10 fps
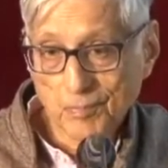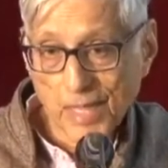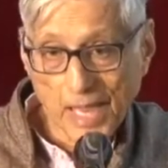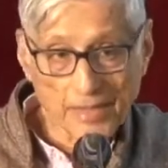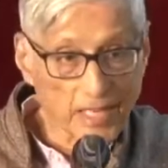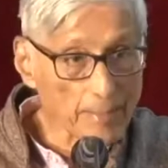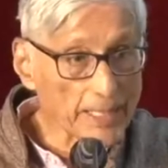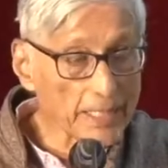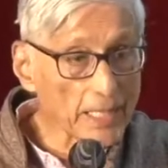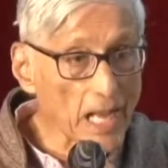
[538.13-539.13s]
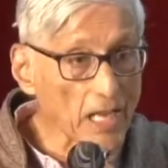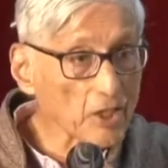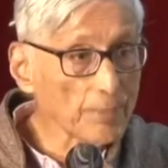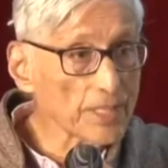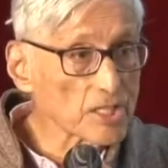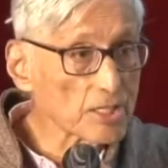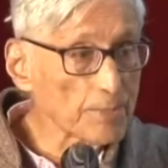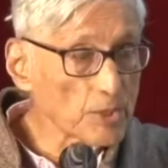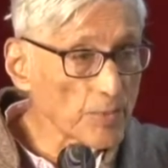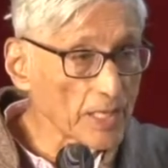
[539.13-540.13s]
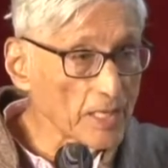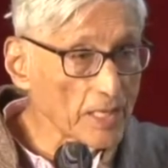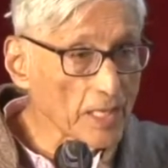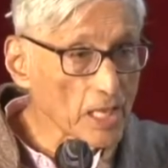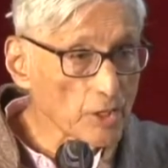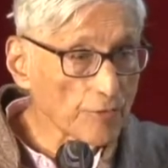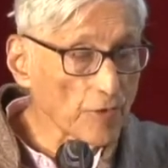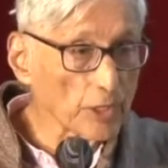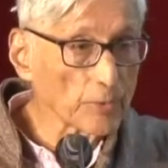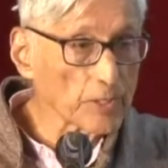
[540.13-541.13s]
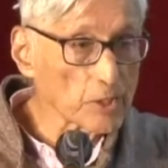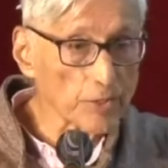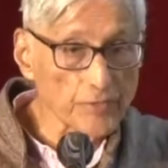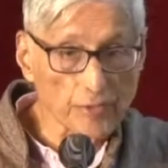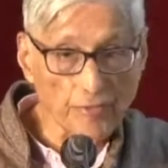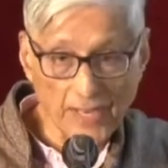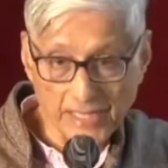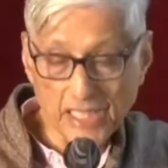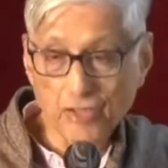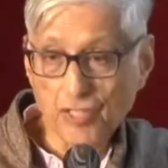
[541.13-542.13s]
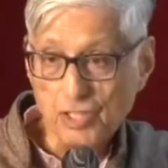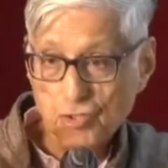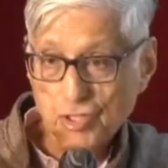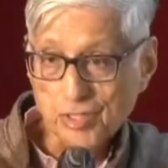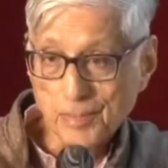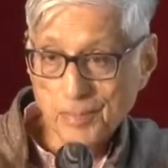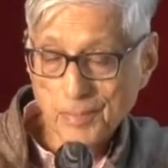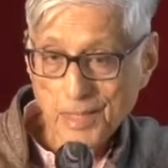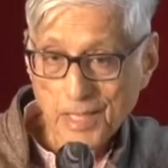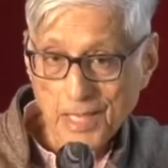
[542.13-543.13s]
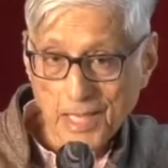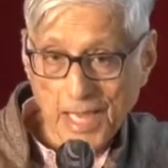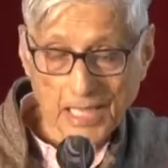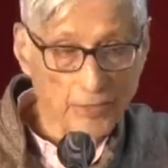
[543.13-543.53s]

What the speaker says: And there are many arguments between the followers of the Vedic religion and the